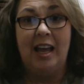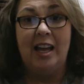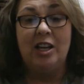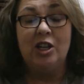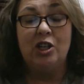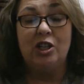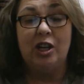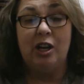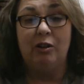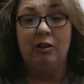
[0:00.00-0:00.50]

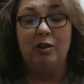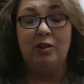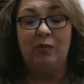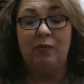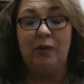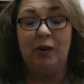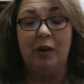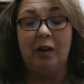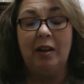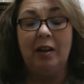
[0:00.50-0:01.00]
shares
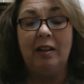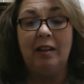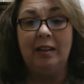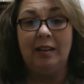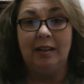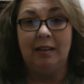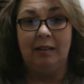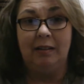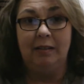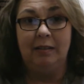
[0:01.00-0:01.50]
very
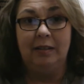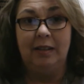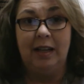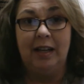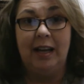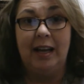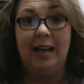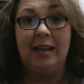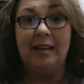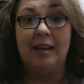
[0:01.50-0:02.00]
little
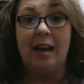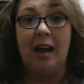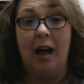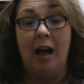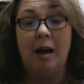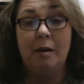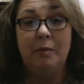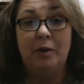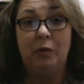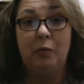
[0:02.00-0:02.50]
in
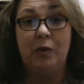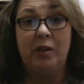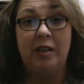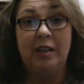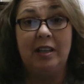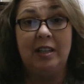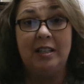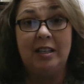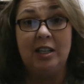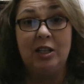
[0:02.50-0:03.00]
common with the
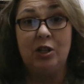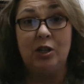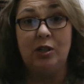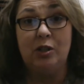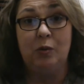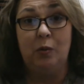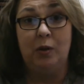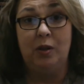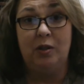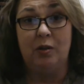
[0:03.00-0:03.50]

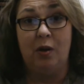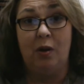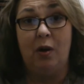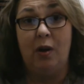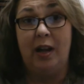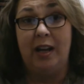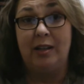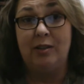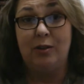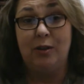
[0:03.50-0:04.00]
conditions we
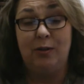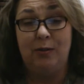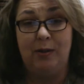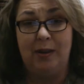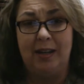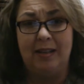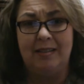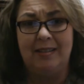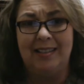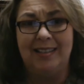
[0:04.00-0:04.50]
saw in
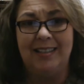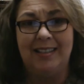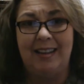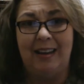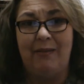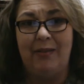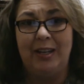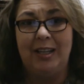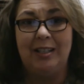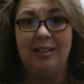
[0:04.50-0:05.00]

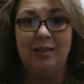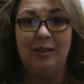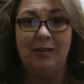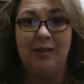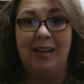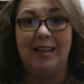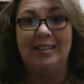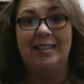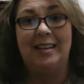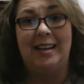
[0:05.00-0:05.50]
2007 and
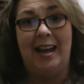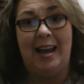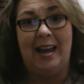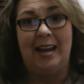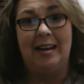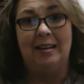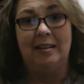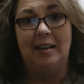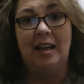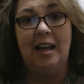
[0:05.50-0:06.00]

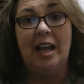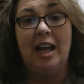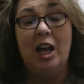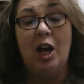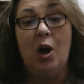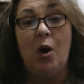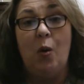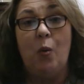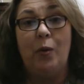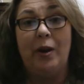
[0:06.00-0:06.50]
2008,
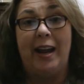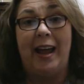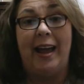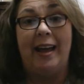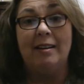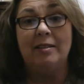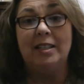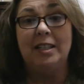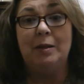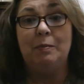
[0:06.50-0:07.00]
when a
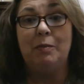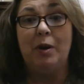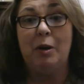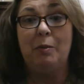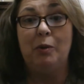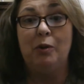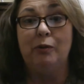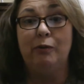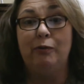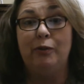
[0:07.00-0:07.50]
housing
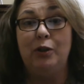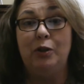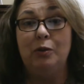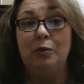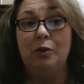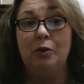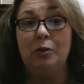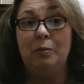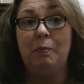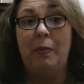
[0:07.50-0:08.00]
bubble
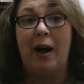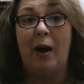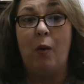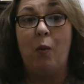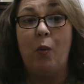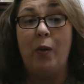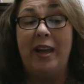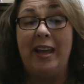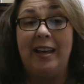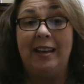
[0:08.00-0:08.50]
fueled by
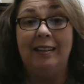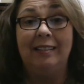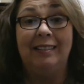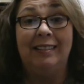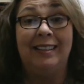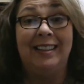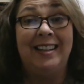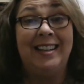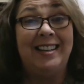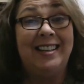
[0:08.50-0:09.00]
weak
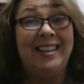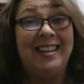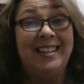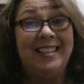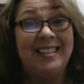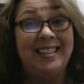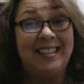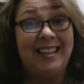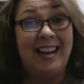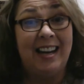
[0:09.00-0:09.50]

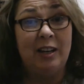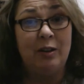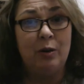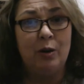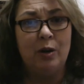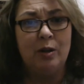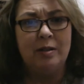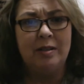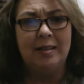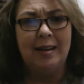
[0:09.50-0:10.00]
lending
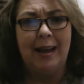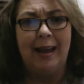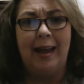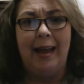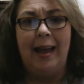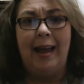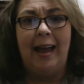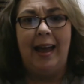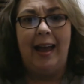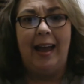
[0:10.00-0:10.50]
standards
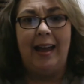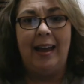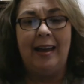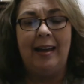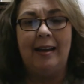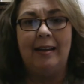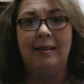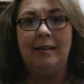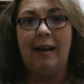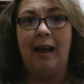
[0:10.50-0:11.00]

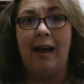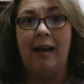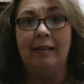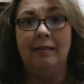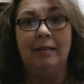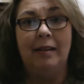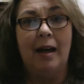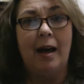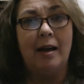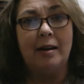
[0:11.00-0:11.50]
and a
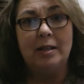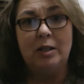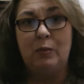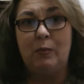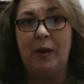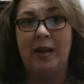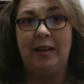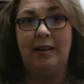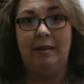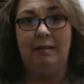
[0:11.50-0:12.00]
lot of
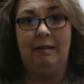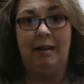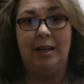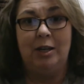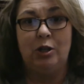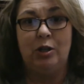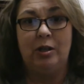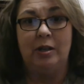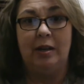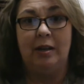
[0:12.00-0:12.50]

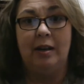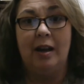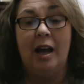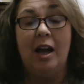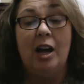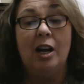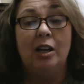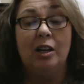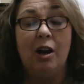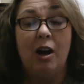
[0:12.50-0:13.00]
speculation
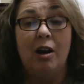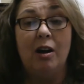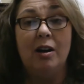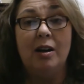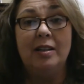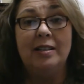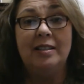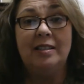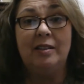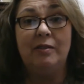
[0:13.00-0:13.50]

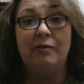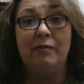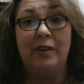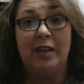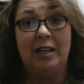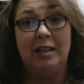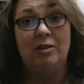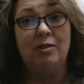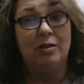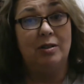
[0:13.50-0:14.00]
caused the
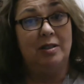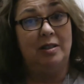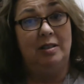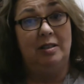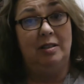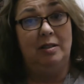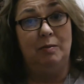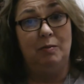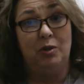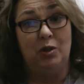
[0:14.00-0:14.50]
financial
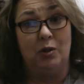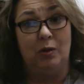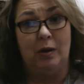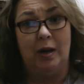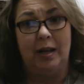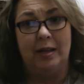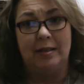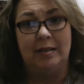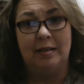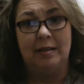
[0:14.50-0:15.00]
system
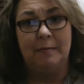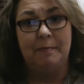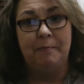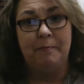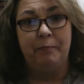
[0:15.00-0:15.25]
stress.